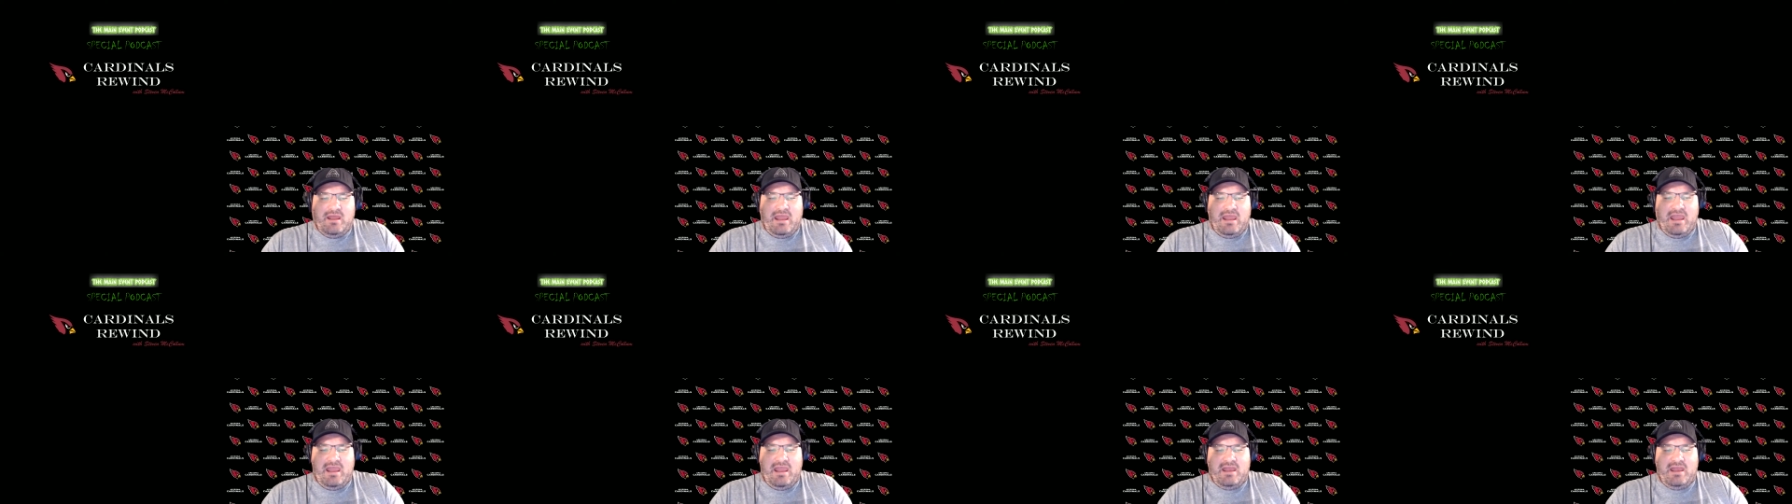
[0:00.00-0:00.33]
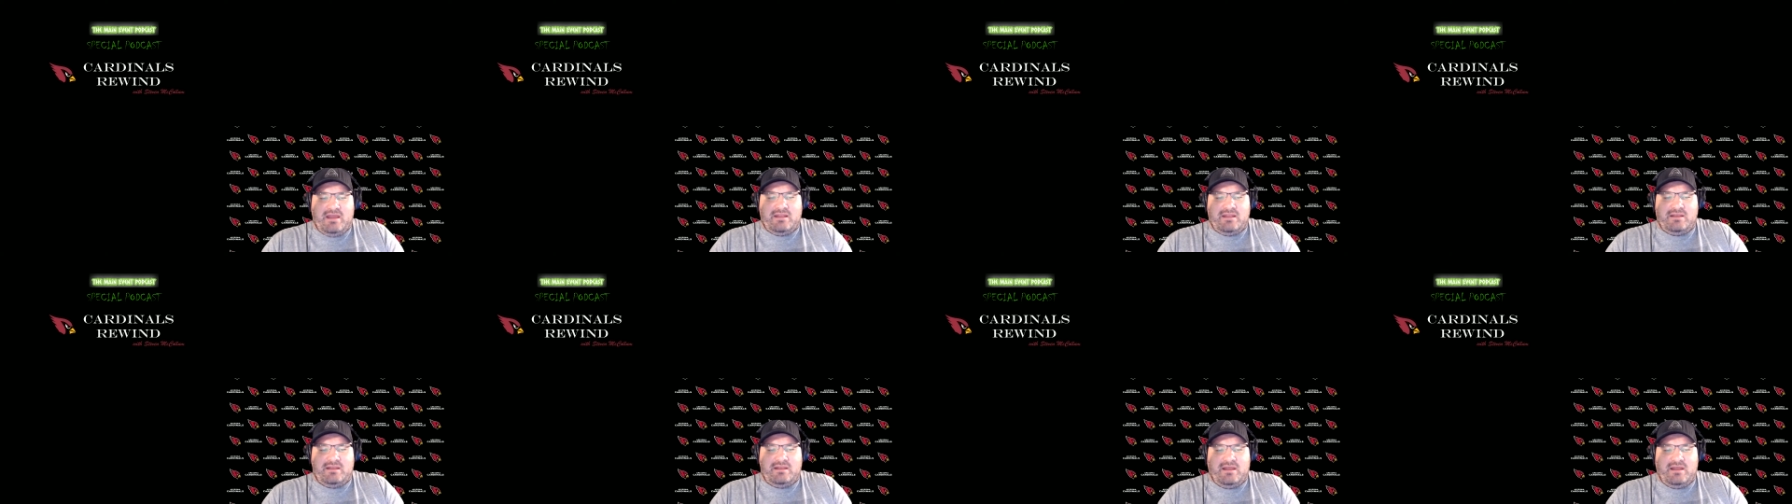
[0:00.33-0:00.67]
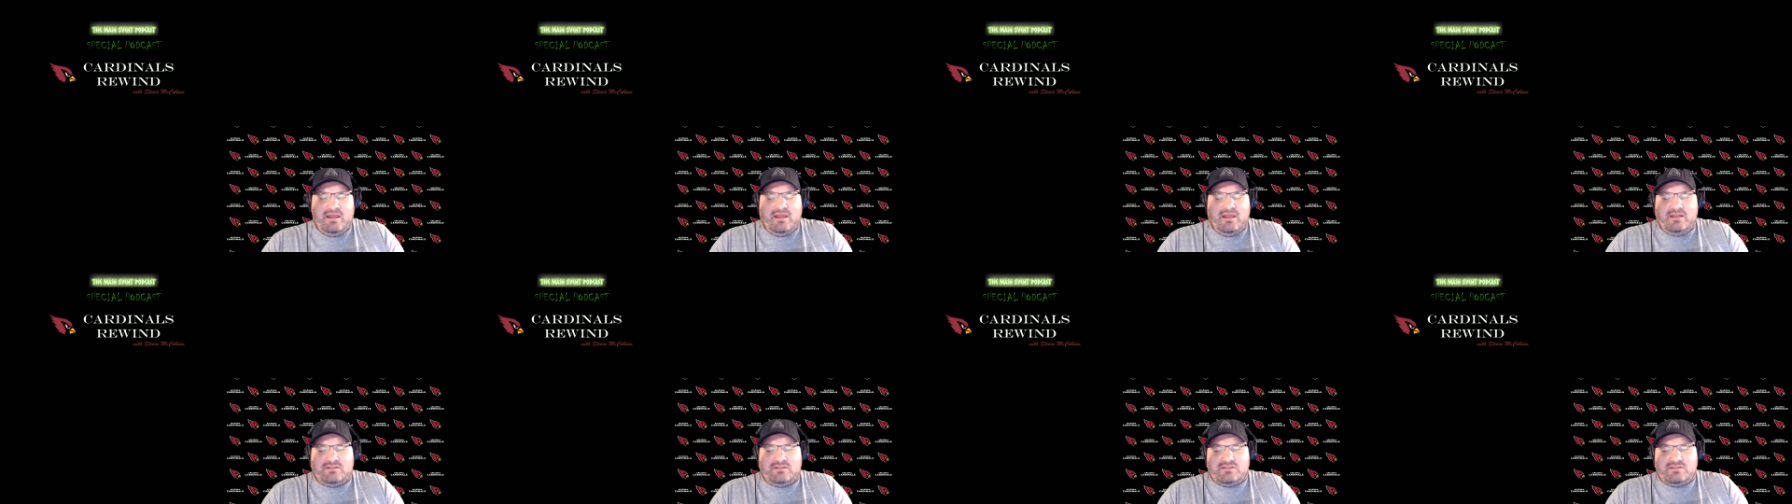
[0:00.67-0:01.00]
And
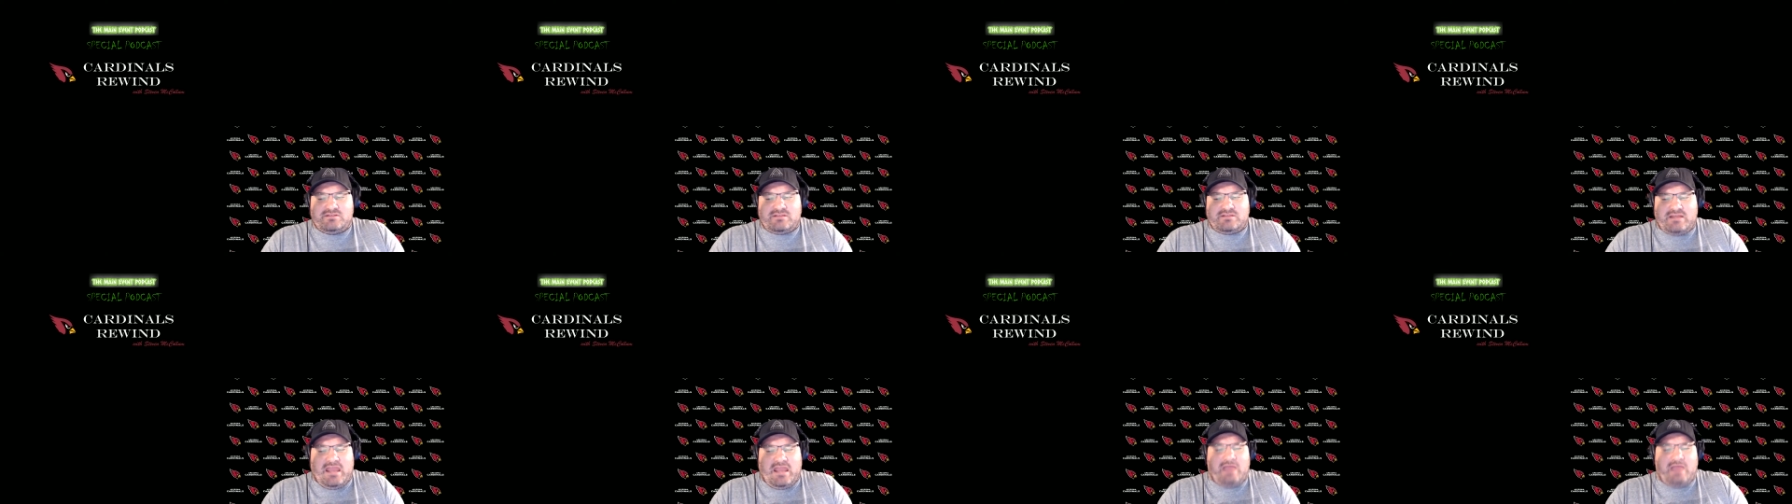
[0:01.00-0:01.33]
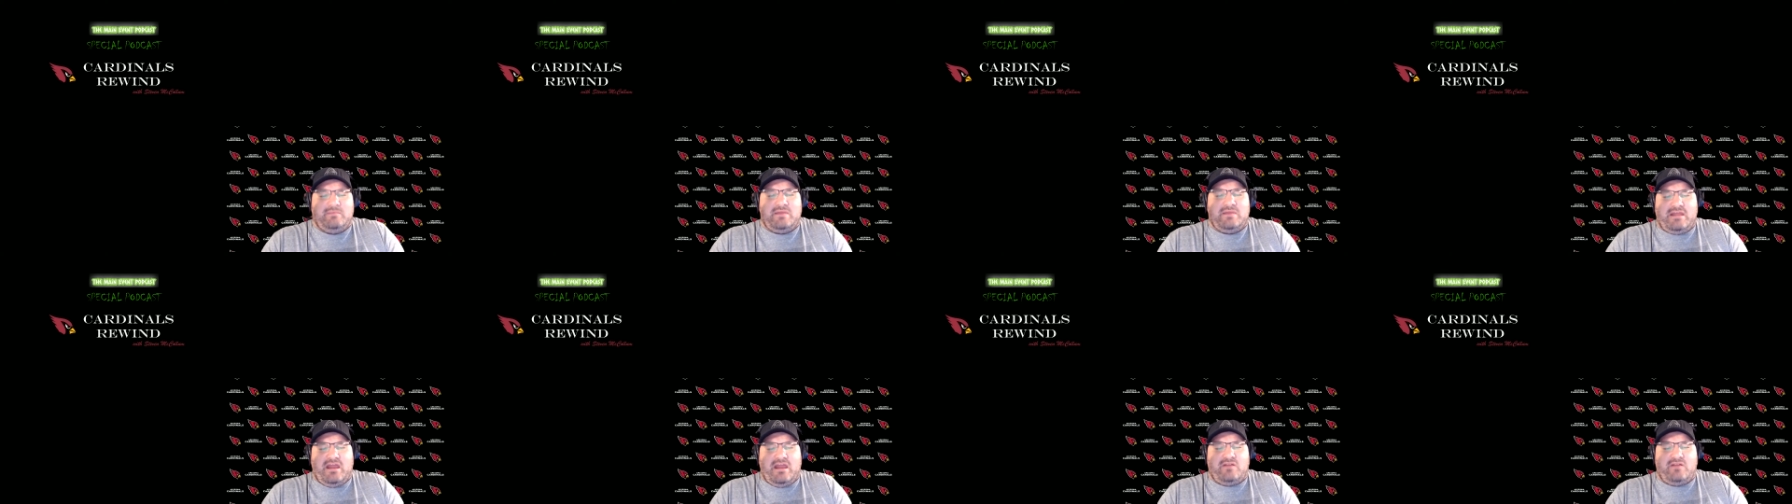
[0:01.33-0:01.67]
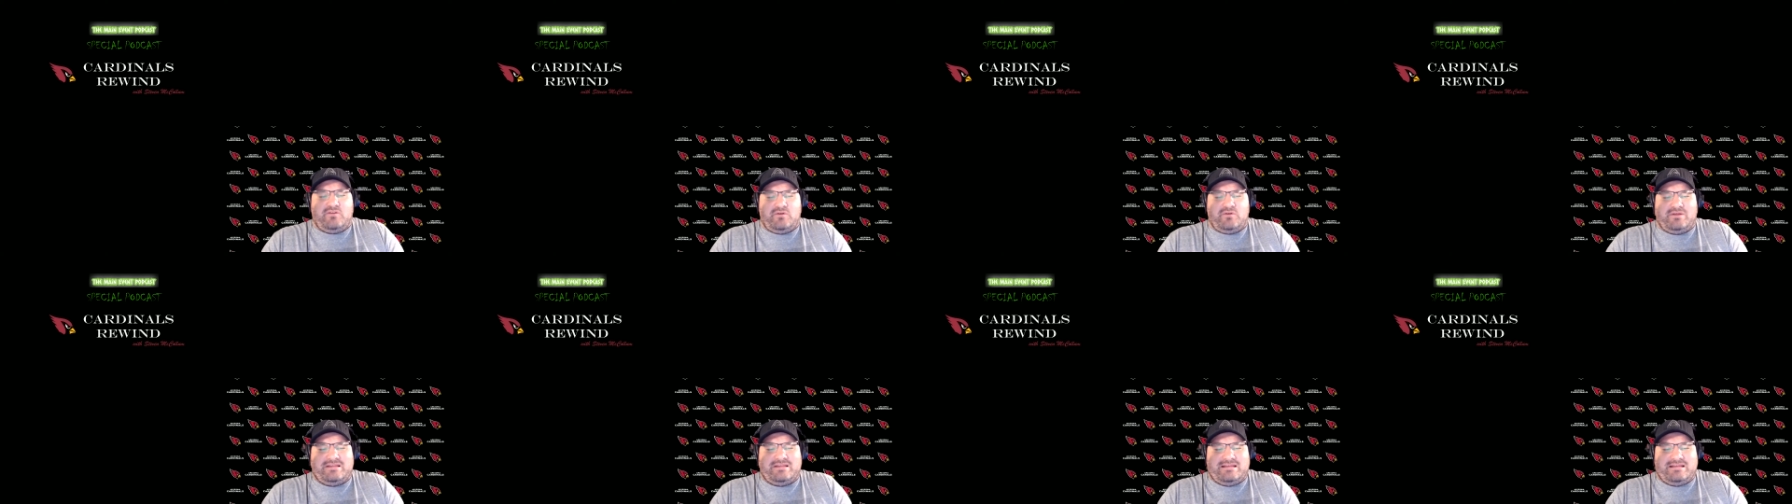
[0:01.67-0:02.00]
it just came
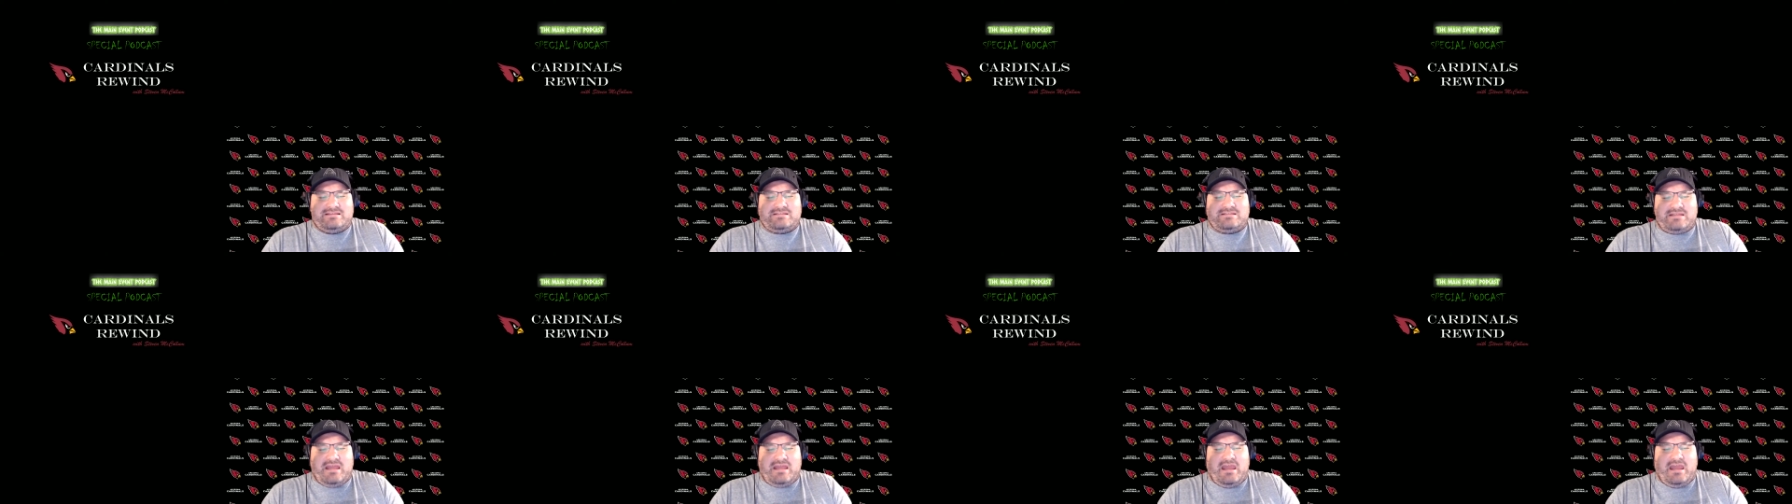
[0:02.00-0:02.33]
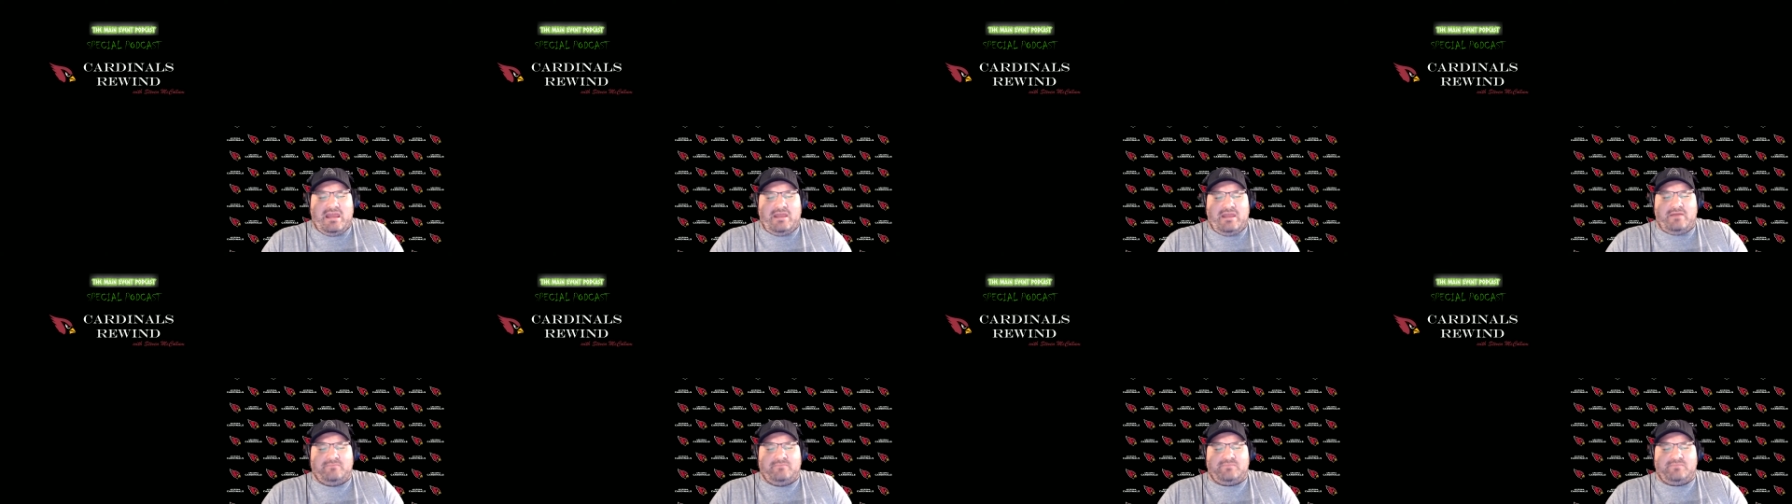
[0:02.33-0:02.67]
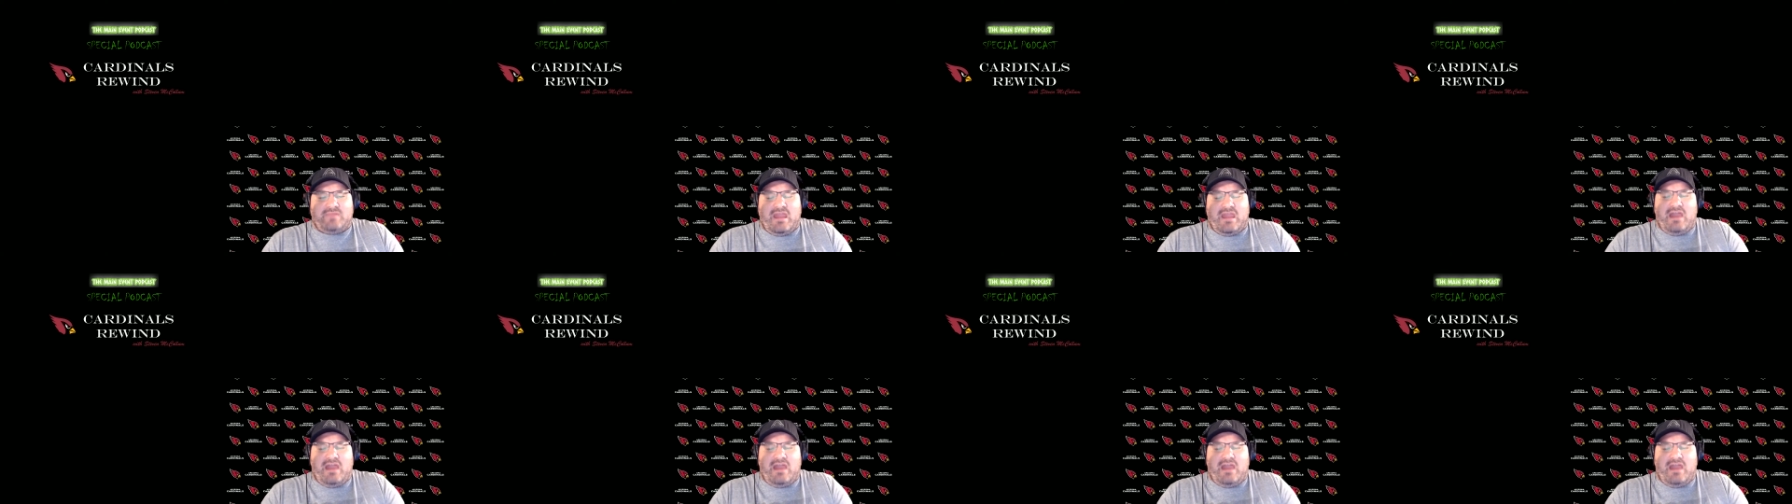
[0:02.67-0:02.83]
together in this game.